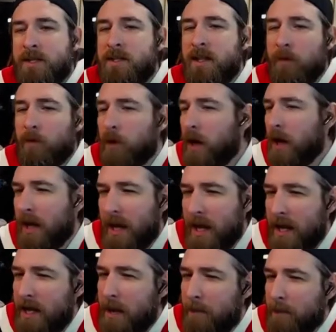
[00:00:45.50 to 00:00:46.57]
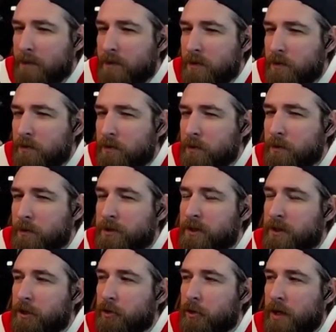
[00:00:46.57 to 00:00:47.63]
that we're at eight episodes, or is
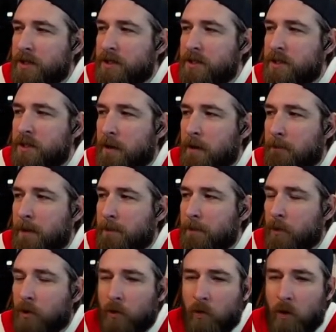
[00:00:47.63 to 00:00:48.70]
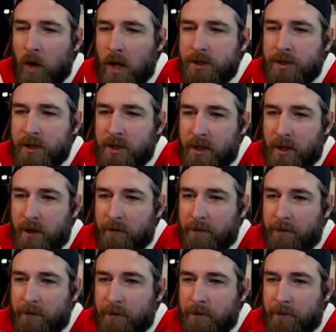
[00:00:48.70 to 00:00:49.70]
it crazy that people are watching enough